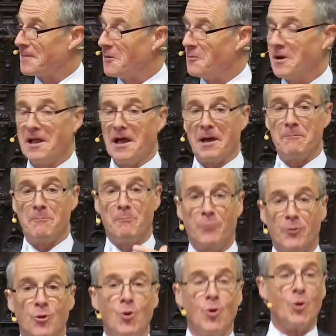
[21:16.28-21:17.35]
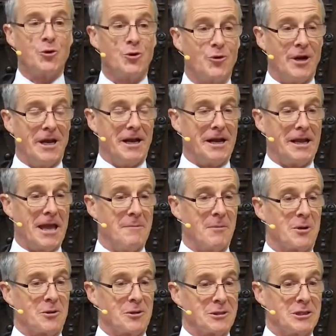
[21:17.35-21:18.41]
Well, a broad grin came
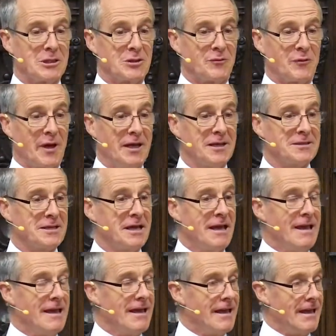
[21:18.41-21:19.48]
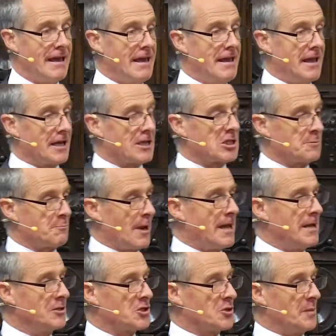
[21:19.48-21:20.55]
across his face. He
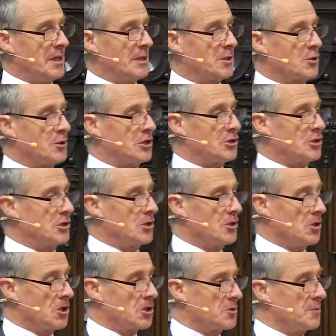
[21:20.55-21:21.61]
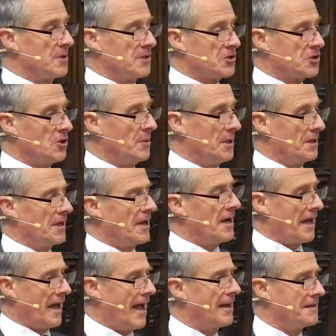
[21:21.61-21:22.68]
explained to me the Christian gospel, assuming that
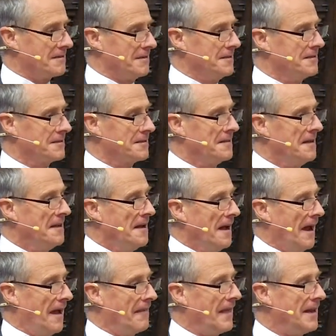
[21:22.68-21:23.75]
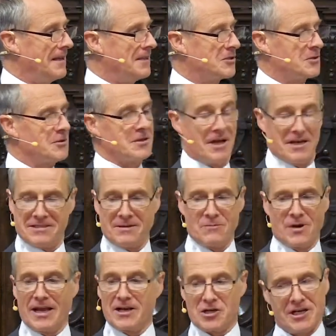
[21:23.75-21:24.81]
I hadn't. And then he stood, and I said,
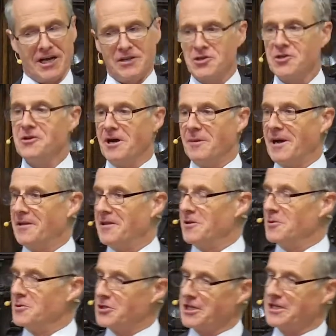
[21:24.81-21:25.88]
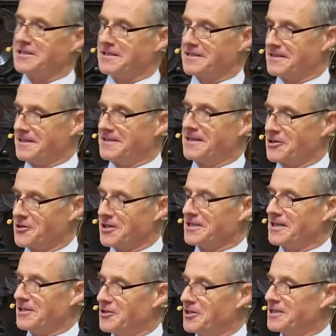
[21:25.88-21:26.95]
well, actually, I do know about the Lord Jesus, et cetera, et
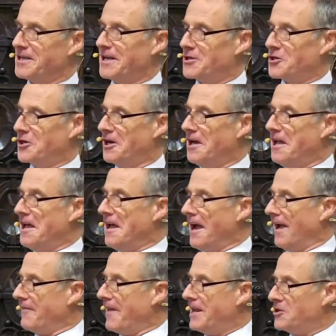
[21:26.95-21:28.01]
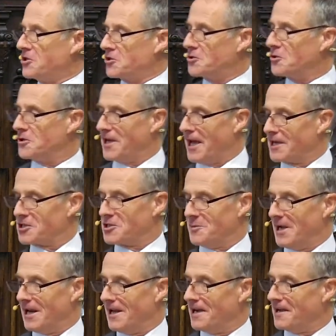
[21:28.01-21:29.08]
cetera, et cetera. And then he stood next to
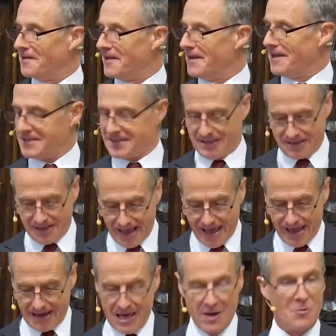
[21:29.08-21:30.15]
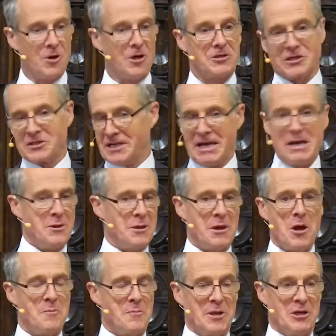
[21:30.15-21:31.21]
me like this, and there he was, as
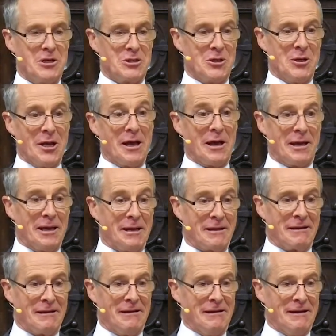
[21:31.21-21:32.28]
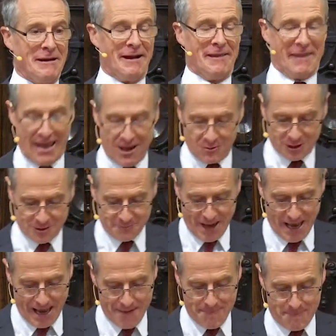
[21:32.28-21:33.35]
Ethiopian as you like. And there was
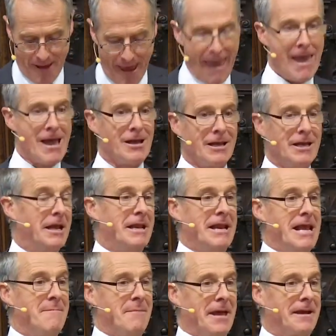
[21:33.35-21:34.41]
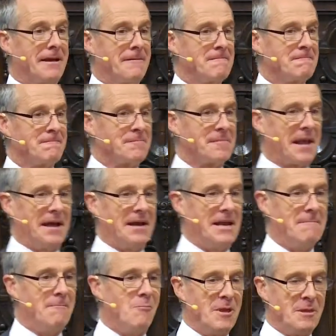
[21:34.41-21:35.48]
me, pale and anemic. And
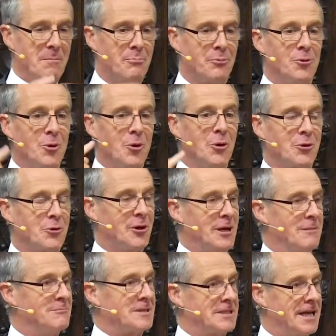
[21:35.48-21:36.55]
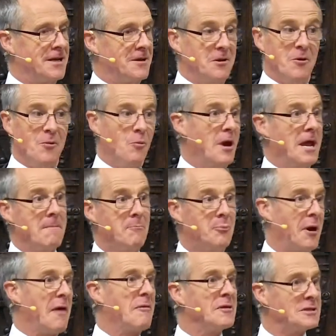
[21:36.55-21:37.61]
he, with a broad grin, said, we're
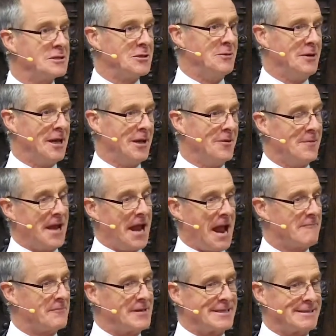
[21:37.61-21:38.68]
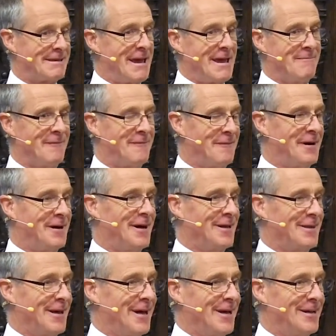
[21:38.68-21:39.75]
brothers, you know. We have the same
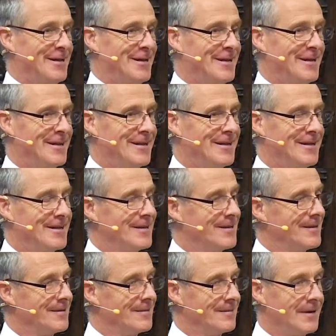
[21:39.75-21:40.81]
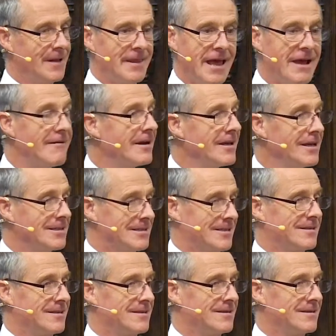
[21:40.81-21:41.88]
father. Well, there it
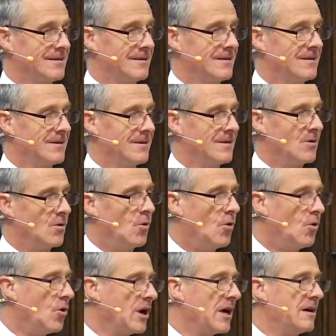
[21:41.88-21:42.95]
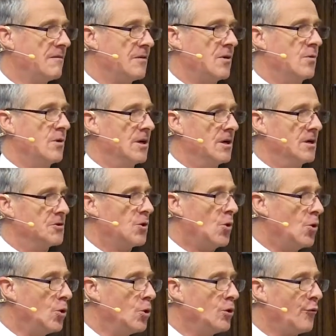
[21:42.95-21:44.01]
is. All over the world,
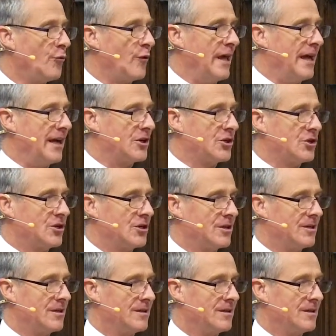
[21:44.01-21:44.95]
all flesh,